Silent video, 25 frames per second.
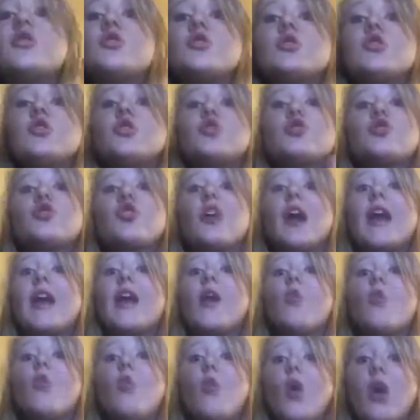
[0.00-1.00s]
Just try
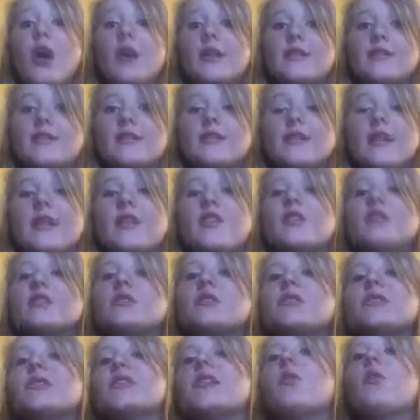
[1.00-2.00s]
it once and you'll
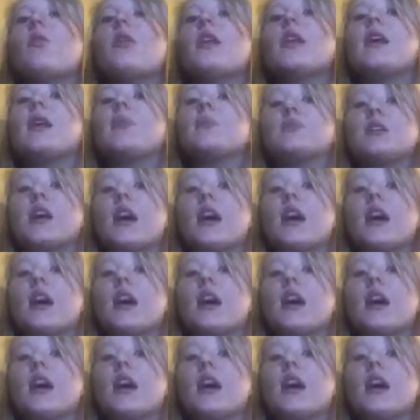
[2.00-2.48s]
see what I'm